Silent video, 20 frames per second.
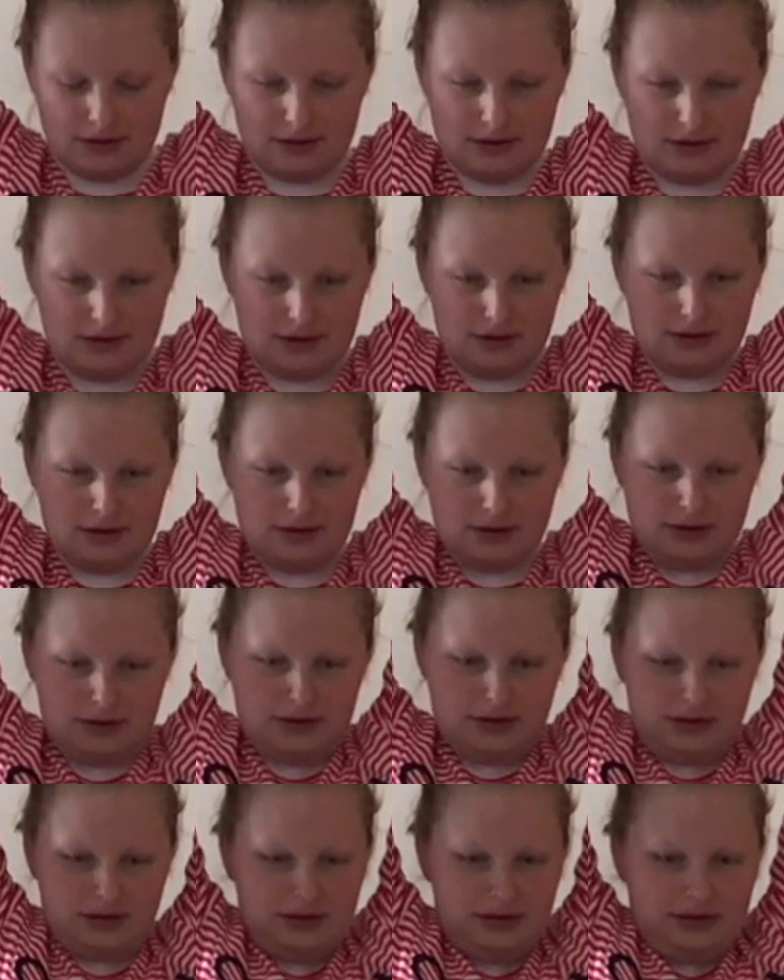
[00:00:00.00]

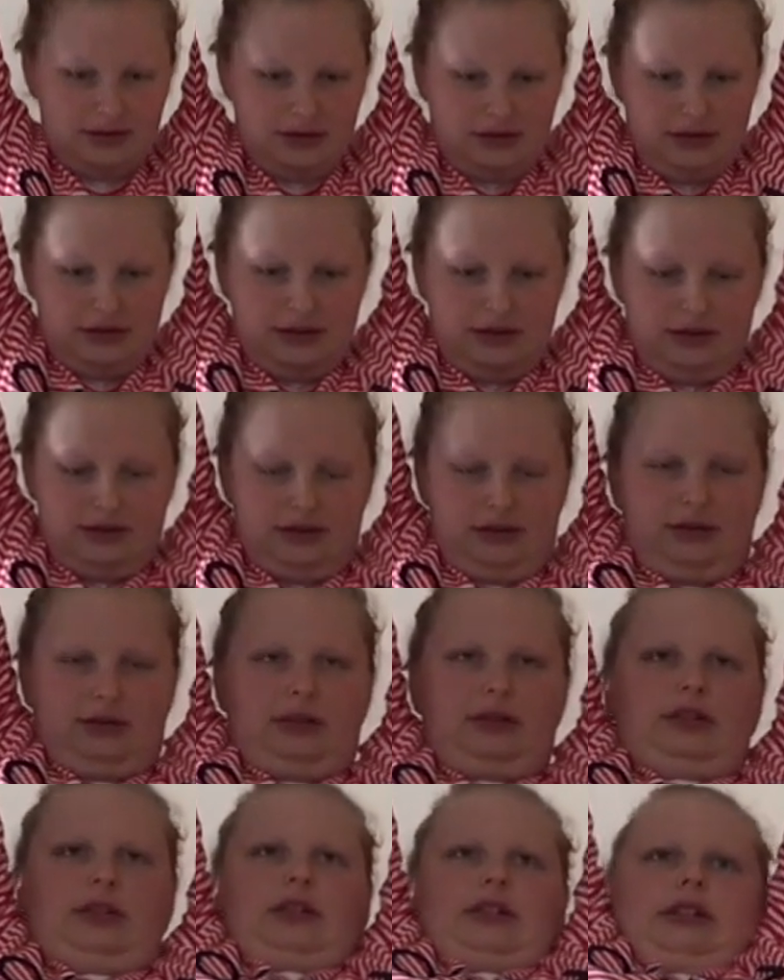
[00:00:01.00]

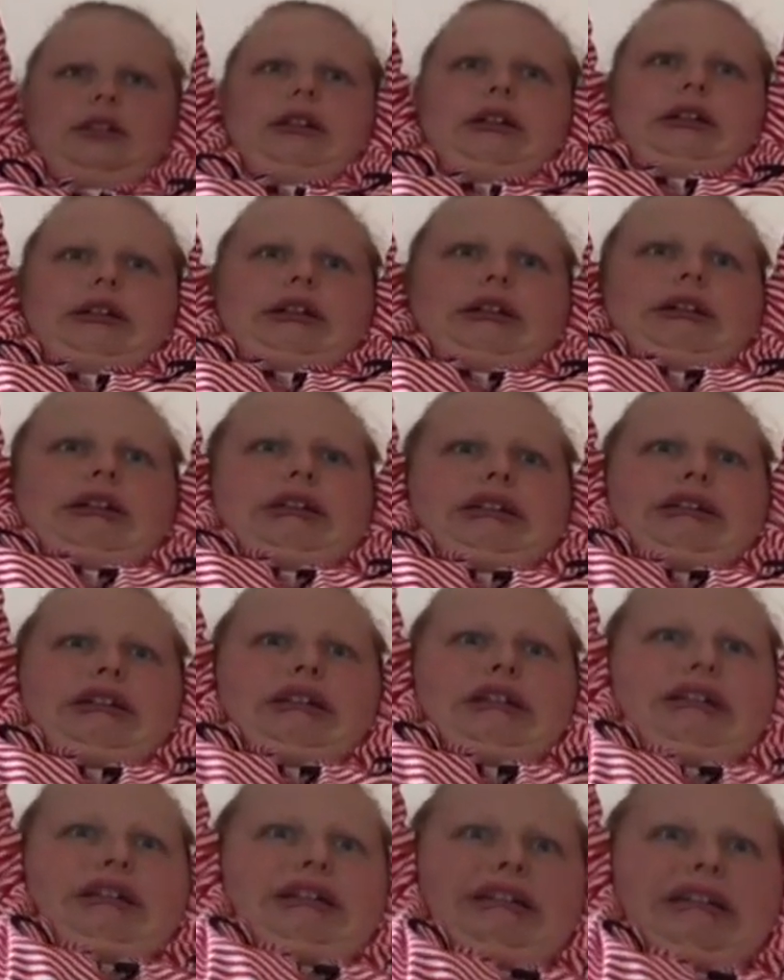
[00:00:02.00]

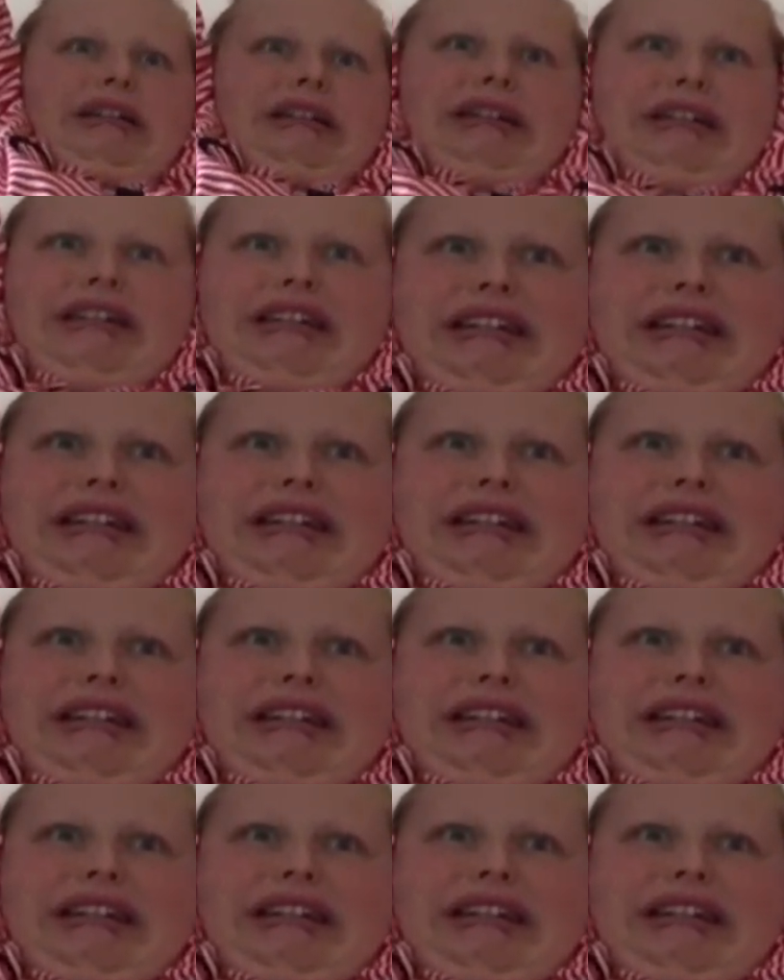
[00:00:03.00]
(silence)